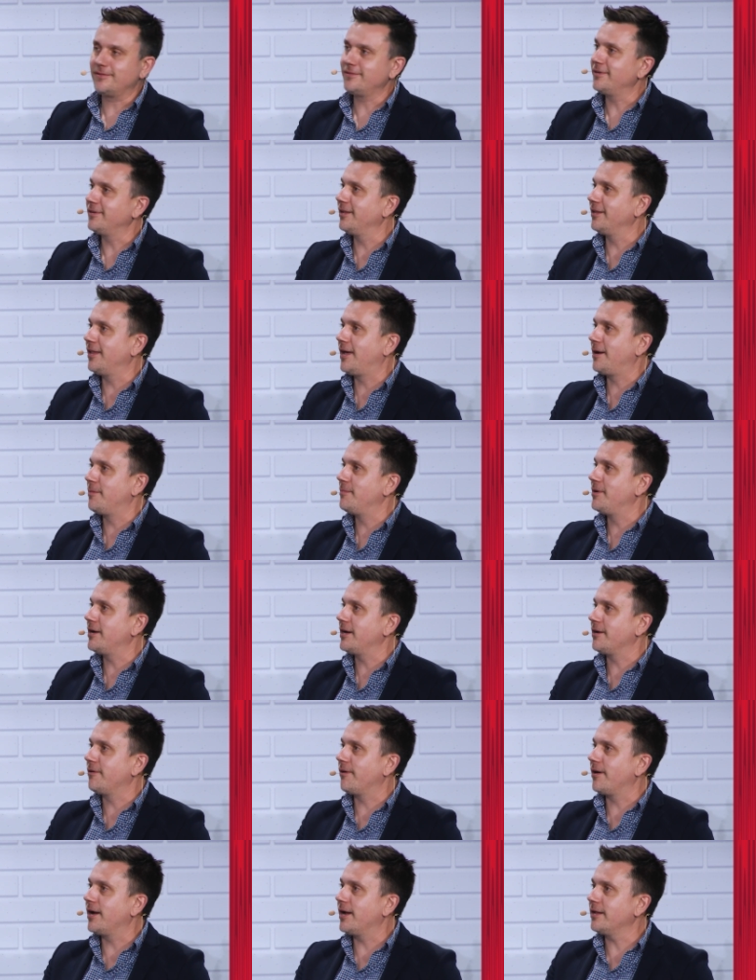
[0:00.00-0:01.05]
a lot of
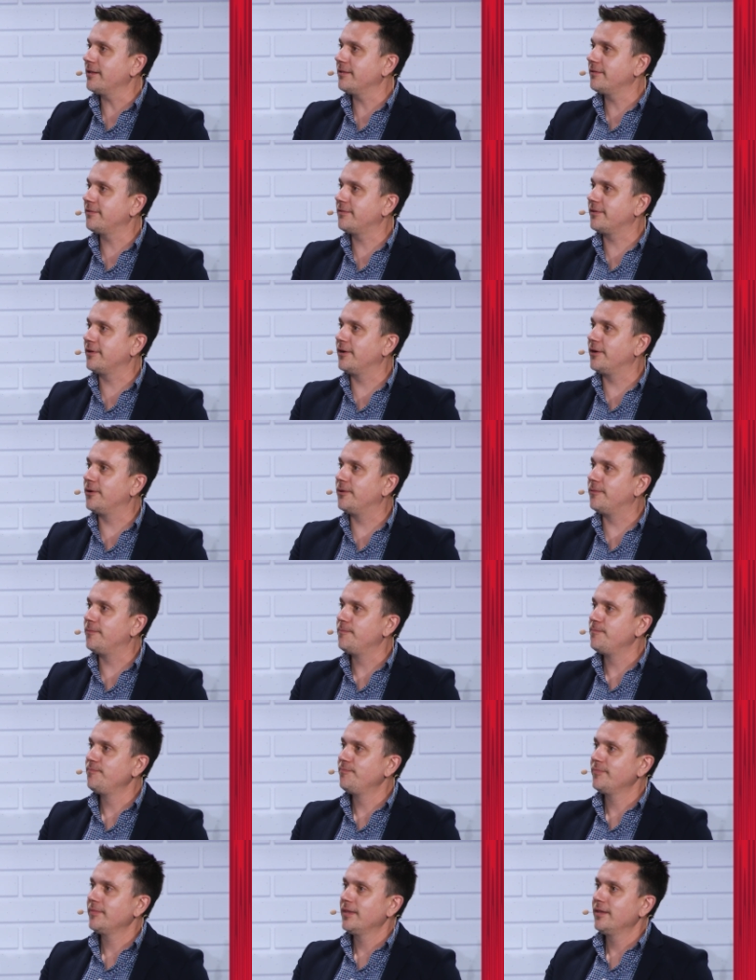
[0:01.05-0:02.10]
money, right? So
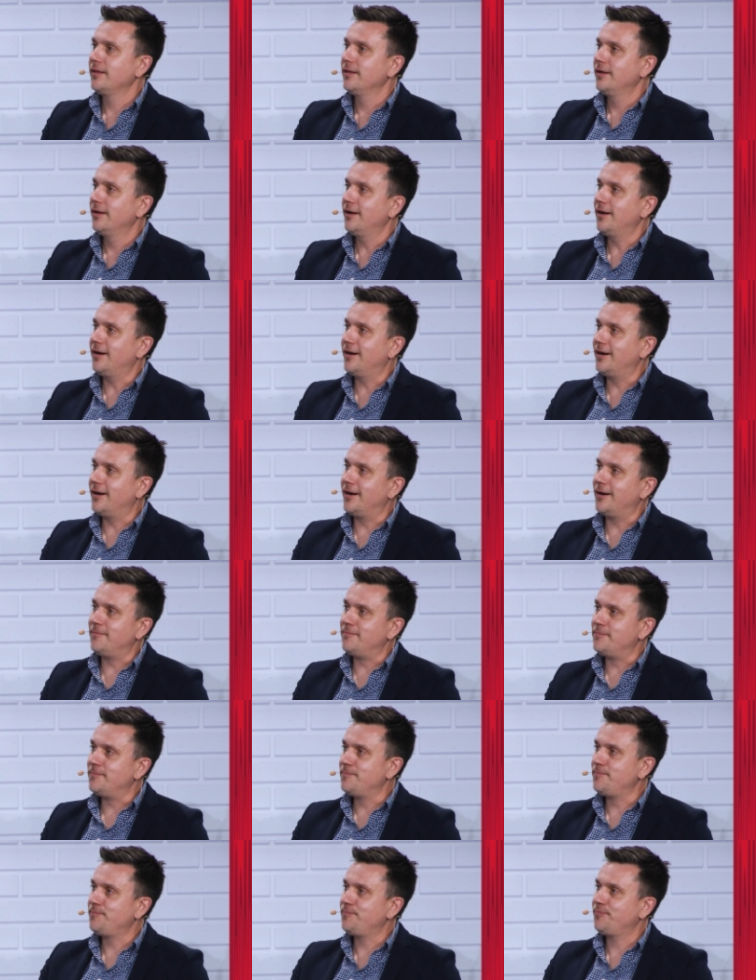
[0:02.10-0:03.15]
please, of course. Um,
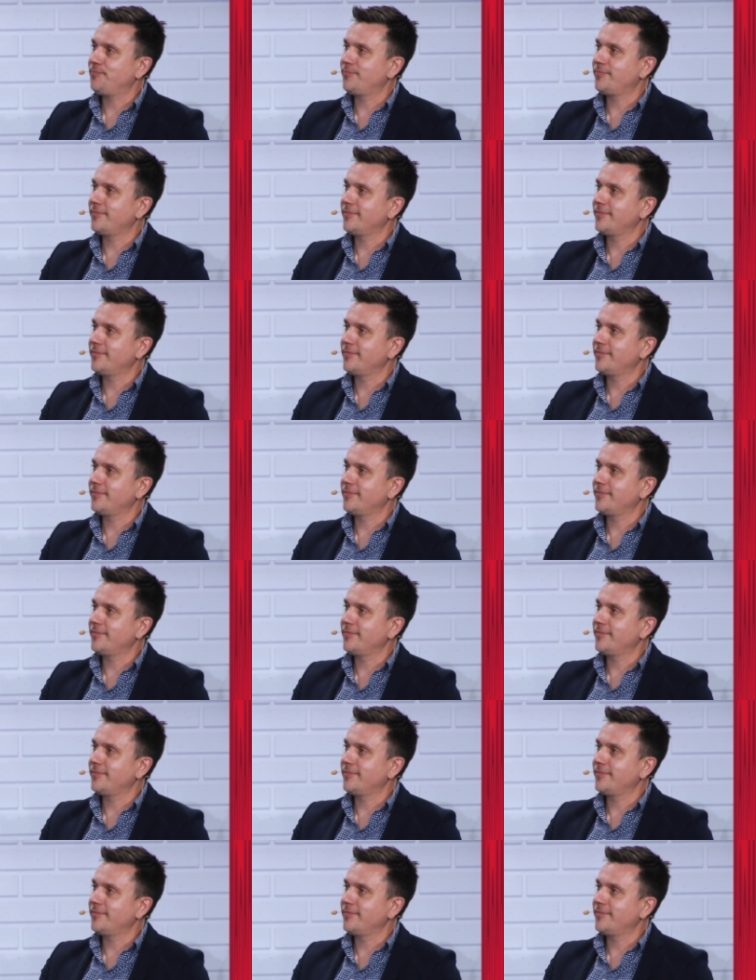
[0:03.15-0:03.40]
so we're